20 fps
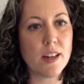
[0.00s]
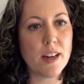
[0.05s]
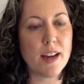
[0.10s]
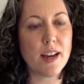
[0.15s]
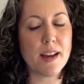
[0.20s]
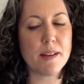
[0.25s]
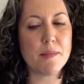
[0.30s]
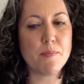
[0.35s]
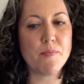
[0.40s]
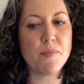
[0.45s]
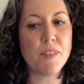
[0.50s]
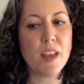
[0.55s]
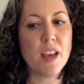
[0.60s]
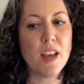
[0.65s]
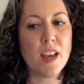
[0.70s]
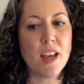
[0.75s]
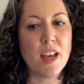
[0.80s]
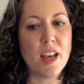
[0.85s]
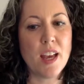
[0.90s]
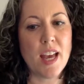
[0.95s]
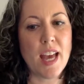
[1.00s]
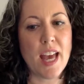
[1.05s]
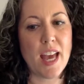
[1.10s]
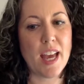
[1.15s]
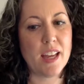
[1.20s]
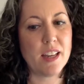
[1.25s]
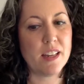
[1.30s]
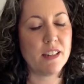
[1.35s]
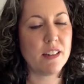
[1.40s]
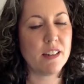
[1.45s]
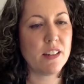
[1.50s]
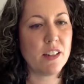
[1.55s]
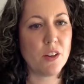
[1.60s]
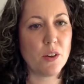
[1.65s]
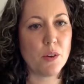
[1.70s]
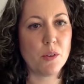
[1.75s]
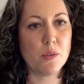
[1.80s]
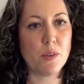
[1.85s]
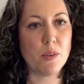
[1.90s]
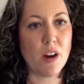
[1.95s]
And
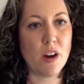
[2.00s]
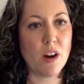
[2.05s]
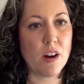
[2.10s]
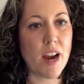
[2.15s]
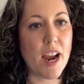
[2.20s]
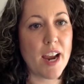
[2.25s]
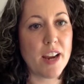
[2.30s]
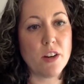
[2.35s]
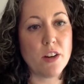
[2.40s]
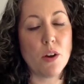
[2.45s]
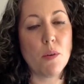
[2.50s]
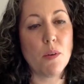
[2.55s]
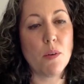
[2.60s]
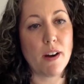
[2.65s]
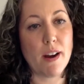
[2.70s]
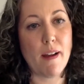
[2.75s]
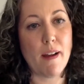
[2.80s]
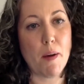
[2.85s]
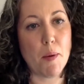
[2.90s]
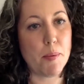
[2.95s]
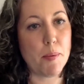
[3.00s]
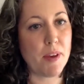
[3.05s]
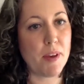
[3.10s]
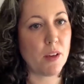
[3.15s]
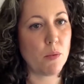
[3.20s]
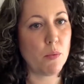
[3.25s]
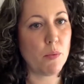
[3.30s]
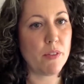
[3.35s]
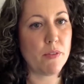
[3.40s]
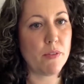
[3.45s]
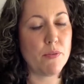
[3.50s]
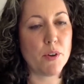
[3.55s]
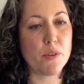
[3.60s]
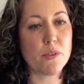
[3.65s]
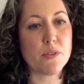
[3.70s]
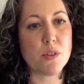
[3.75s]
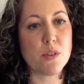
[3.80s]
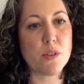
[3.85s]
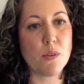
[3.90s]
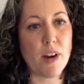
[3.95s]
I know are helping with
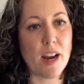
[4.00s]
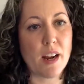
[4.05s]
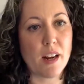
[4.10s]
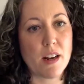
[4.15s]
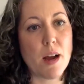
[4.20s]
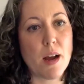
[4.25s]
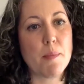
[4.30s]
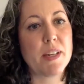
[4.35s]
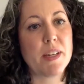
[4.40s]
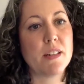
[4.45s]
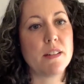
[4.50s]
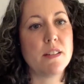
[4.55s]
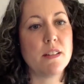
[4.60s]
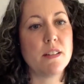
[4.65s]
folks who are coming